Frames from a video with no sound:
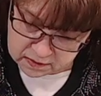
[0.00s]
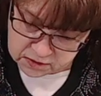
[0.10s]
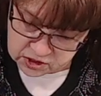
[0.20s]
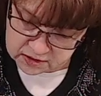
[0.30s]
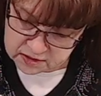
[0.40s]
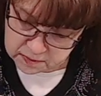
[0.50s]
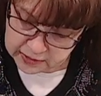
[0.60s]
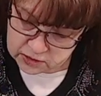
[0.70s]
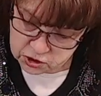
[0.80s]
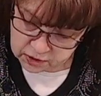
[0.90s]
just to
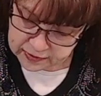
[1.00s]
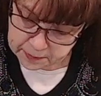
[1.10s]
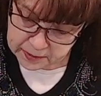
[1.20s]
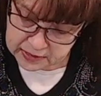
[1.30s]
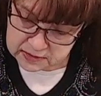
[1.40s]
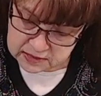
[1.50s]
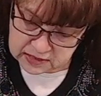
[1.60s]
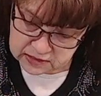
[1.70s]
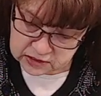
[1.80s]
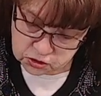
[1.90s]
make sure that paste
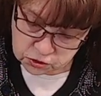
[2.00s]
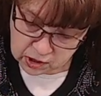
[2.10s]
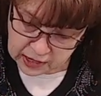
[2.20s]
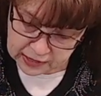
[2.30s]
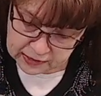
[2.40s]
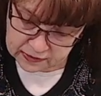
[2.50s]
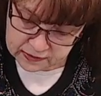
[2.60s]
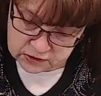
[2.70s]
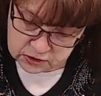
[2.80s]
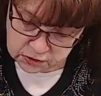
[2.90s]
doesn't dry in
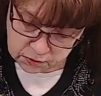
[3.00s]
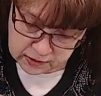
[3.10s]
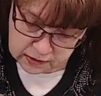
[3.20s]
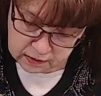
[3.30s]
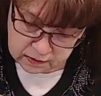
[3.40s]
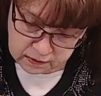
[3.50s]
the screen.